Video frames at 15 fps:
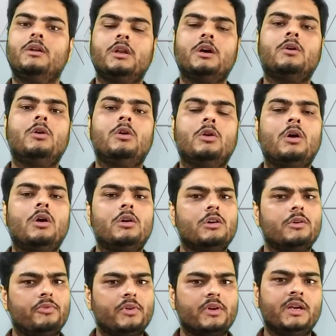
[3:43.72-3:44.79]
Now, lot
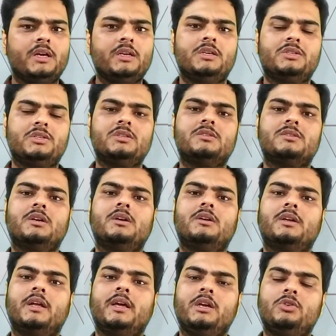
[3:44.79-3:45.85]
of organizations are
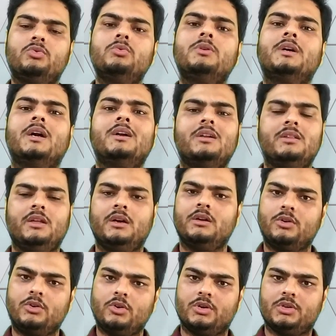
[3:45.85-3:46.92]
trying to cut their
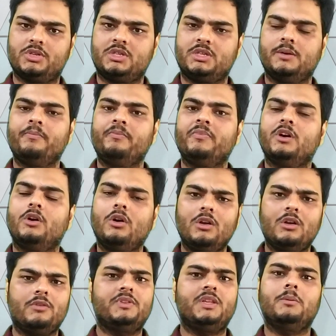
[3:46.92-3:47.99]
cost.
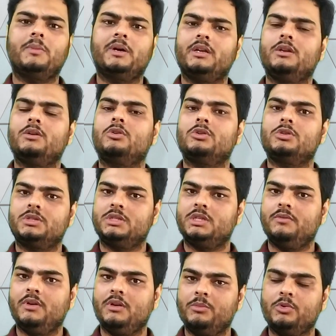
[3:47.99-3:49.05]
All of them are in cost
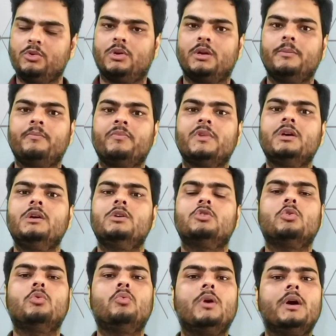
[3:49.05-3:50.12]
saving mode.
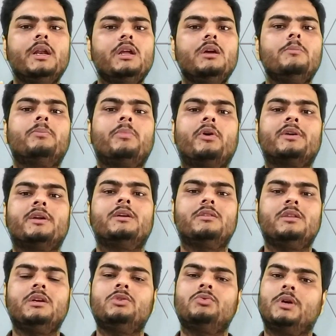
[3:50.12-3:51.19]
So one
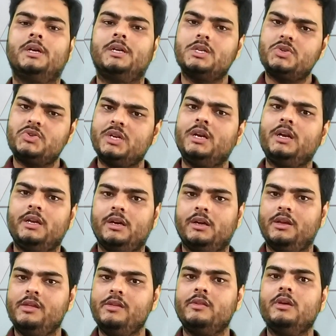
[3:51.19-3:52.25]
important thing to understand
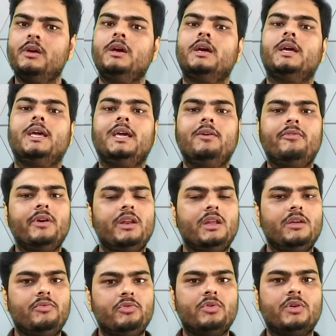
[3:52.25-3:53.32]
here is
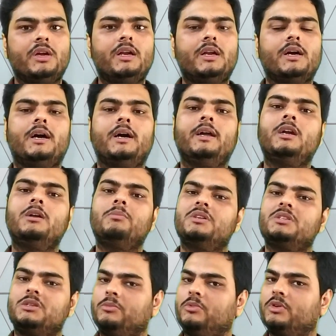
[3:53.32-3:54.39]
even if you get hired by
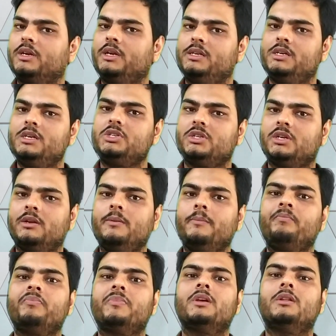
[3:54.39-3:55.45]
some organization,
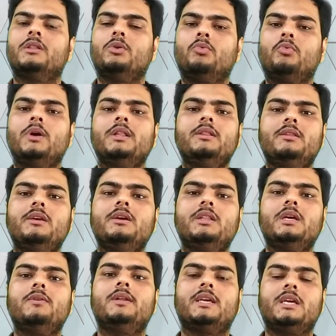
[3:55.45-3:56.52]
the one thing
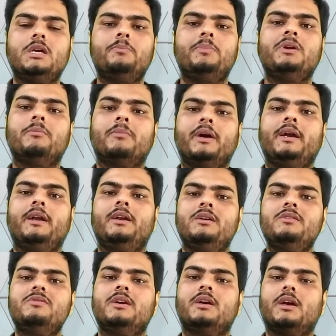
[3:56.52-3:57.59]
they will keep in mind
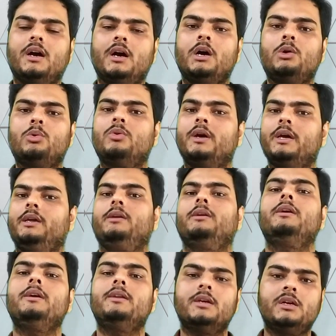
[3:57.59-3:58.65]
is their ROI,
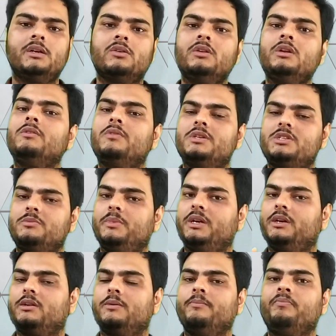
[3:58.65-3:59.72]
return on
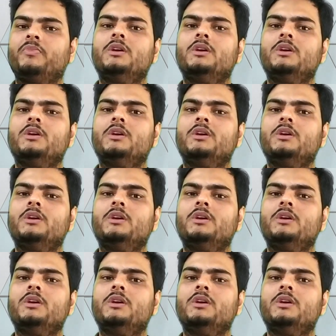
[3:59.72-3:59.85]
investment.